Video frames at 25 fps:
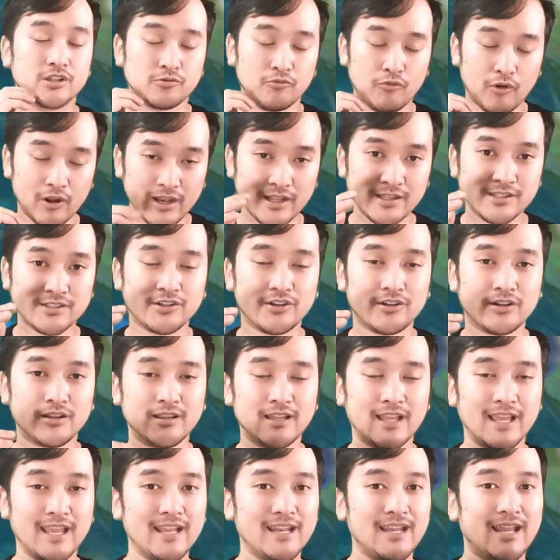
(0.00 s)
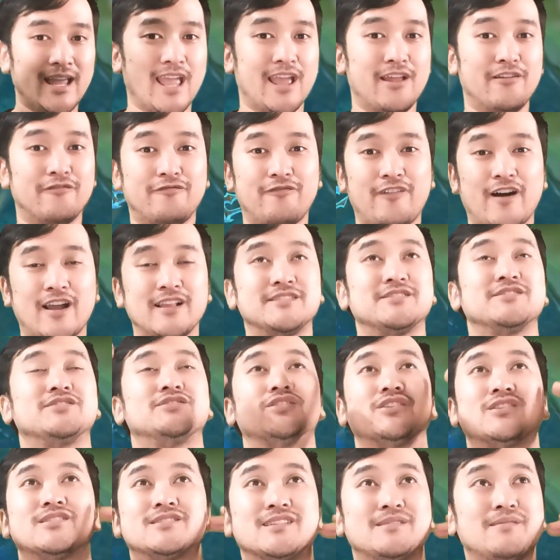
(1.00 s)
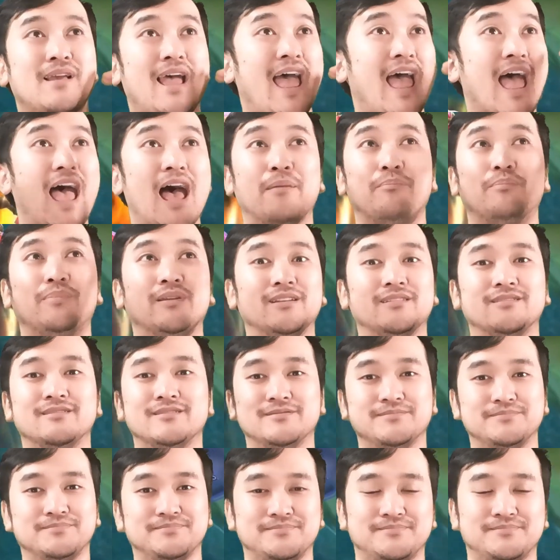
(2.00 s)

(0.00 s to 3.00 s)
just run into your lane and fights just happen.